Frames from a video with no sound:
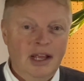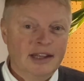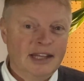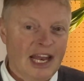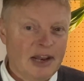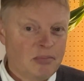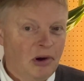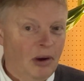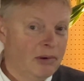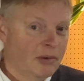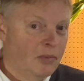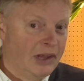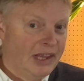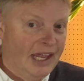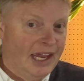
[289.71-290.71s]
Now, the
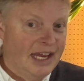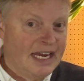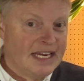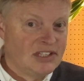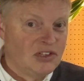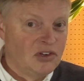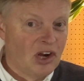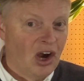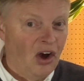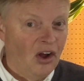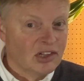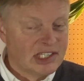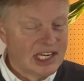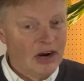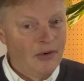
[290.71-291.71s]
problem with it is you
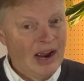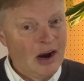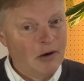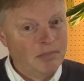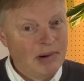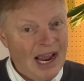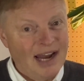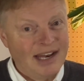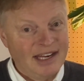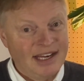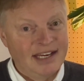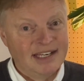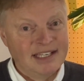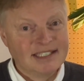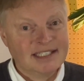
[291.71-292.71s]
can't tell how bad it
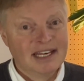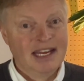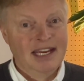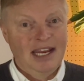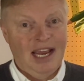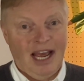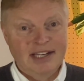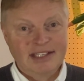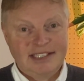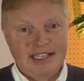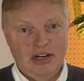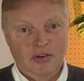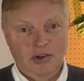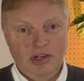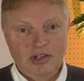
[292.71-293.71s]
is
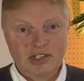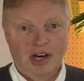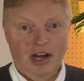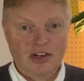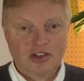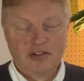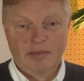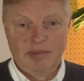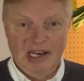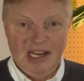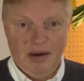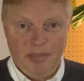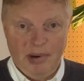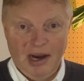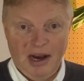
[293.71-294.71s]
until you start stripping it
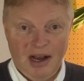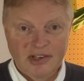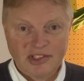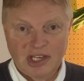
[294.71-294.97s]
apart.